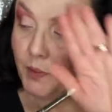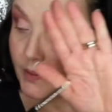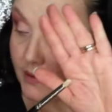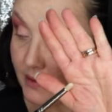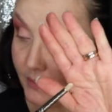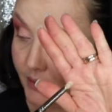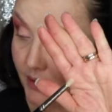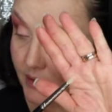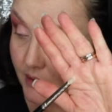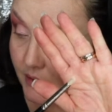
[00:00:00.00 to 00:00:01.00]
pointed
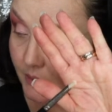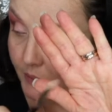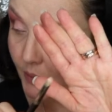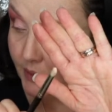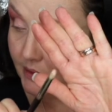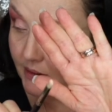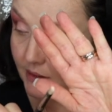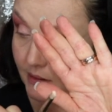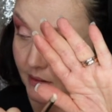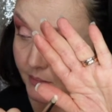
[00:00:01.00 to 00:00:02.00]
brush, a little
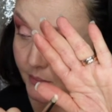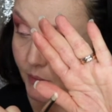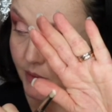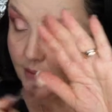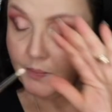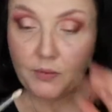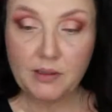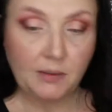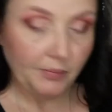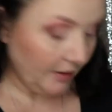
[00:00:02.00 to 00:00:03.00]

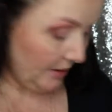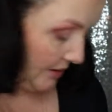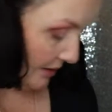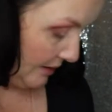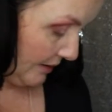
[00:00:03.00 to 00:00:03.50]
pointy brush